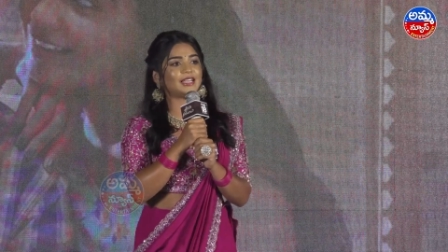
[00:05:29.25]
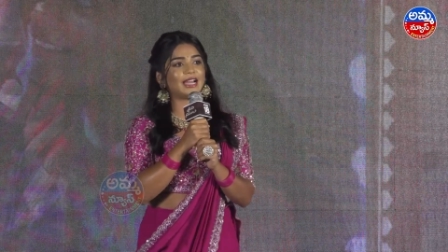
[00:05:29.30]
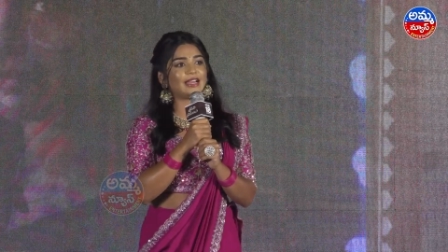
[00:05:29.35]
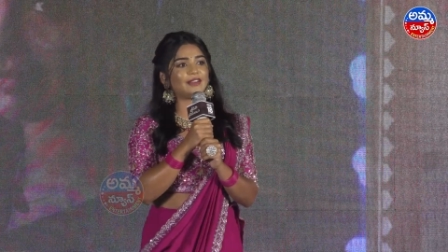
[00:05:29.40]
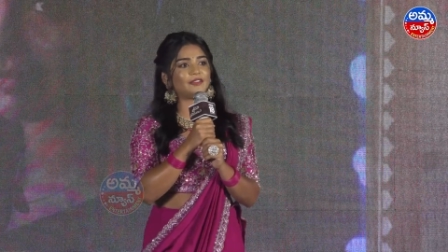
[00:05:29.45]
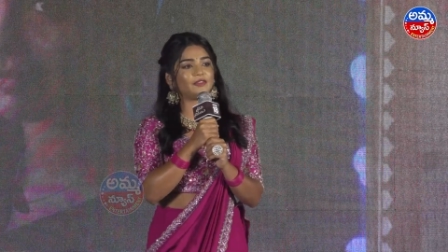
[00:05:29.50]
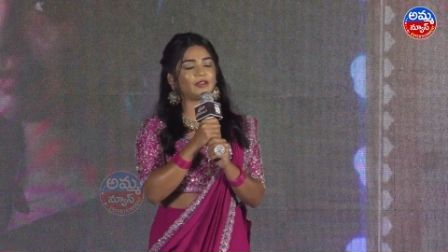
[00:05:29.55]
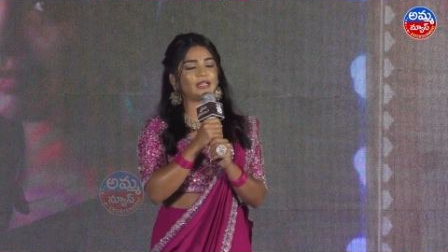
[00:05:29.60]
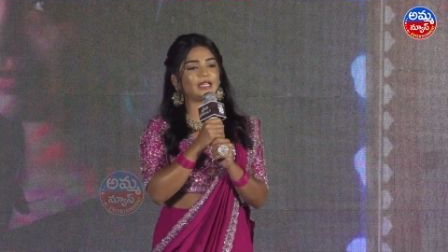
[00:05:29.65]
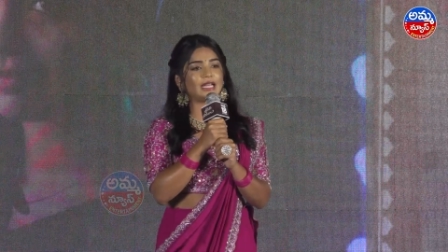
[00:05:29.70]

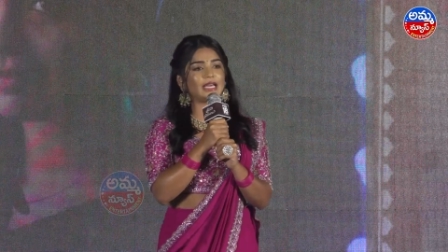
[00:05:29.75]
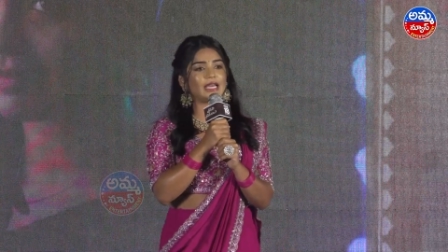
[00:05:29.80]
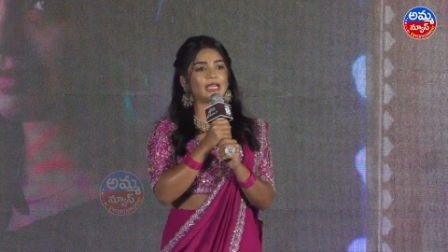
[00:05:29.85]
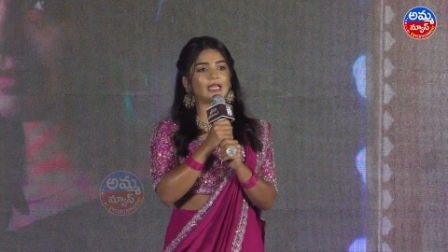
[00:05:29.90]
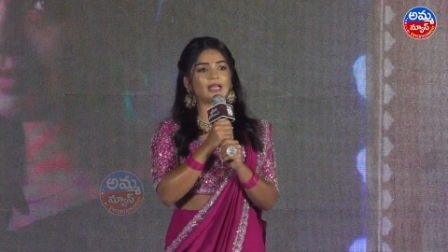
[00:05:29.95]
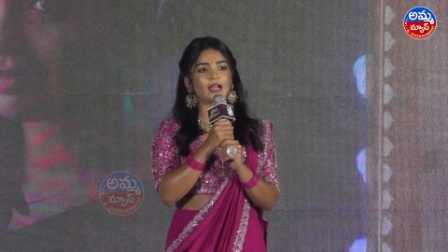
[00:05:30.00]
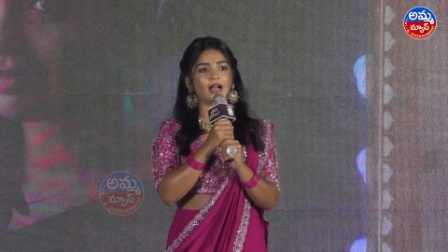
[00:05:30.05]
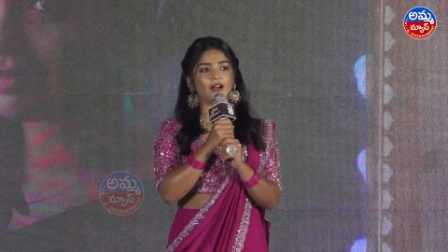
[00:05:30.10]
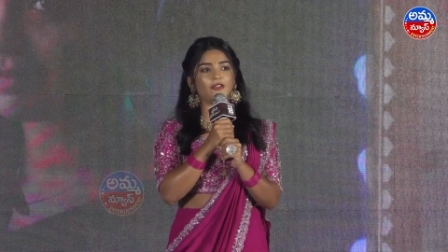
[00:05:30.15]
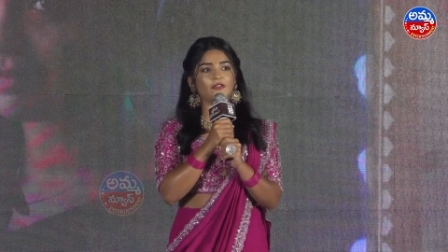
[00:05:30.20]
I feel
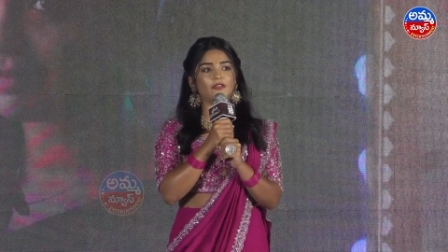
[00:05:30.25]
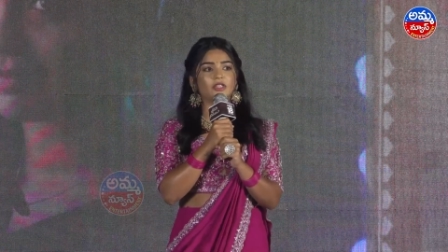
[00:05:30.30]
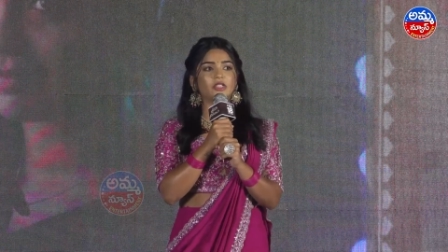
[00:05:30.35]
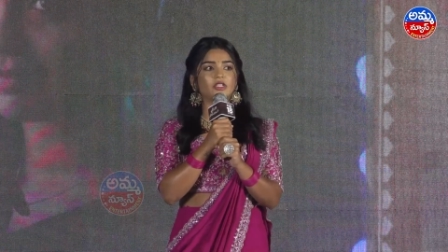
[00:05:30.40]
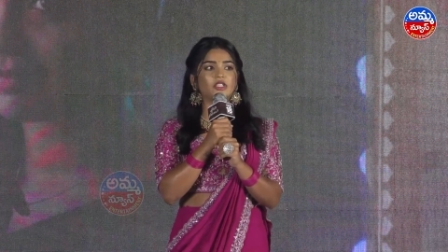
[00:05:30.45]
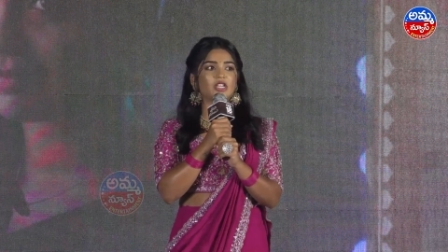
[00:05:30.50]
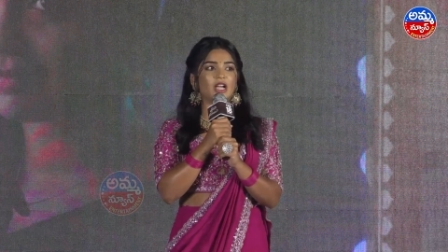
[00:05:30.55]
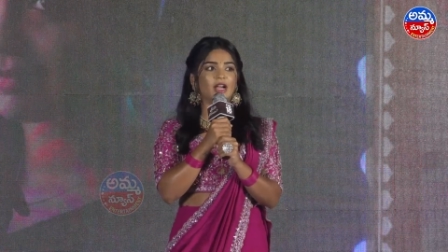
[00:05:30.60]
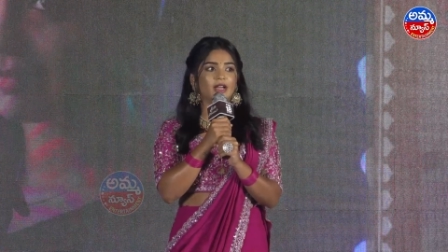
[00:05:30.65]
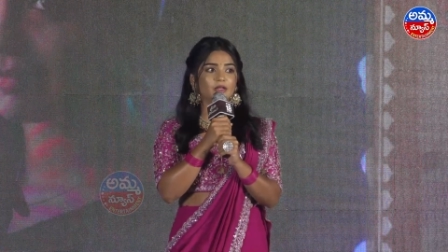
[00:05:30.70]
like uh,
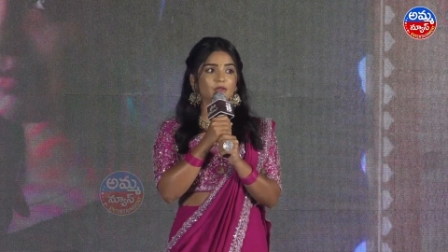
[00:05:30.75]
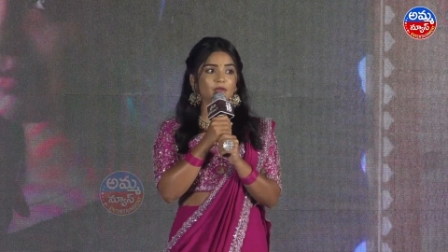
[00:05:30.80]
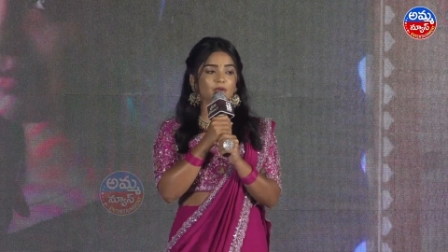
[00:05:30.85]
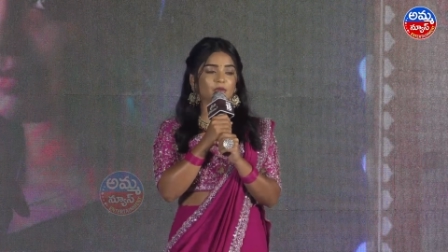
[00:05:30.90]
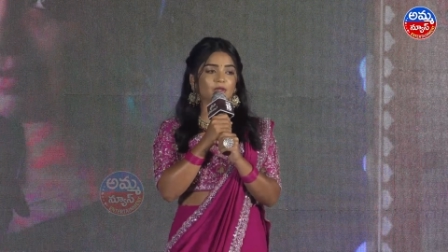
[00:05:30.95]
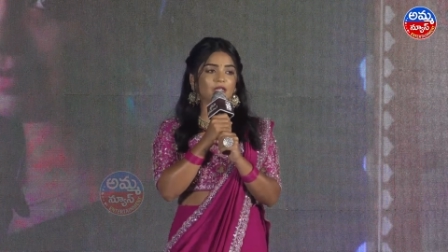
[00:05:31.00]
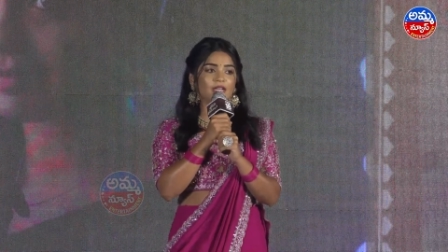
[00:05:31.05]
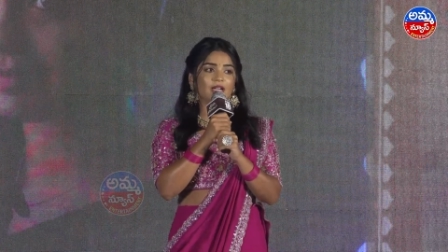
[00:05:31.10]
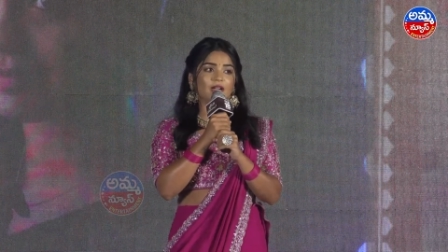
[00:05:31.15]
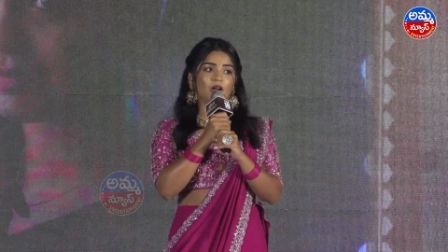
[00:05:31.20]

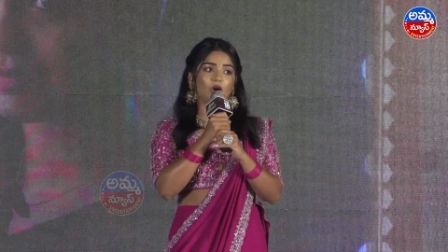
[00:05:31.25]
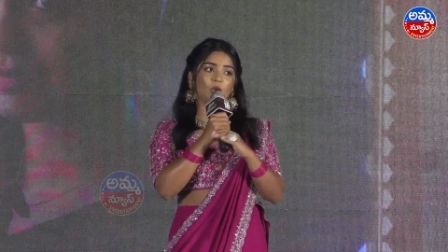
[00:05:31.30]
no,